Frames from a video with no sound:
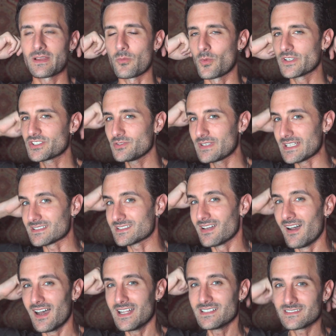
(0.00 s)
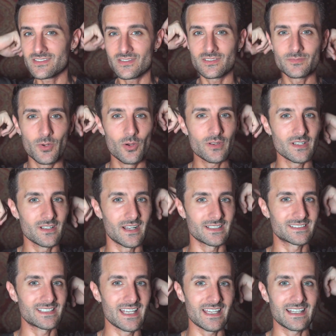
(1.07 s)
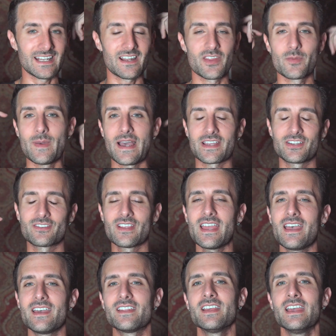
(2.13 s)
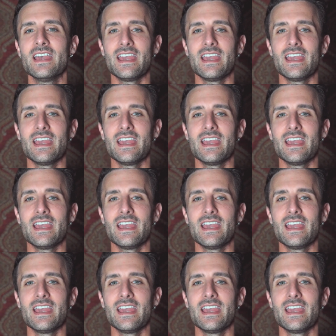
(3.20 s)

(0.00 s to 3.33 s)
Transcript: once you get tons of those polka dots taken out of the back of your head,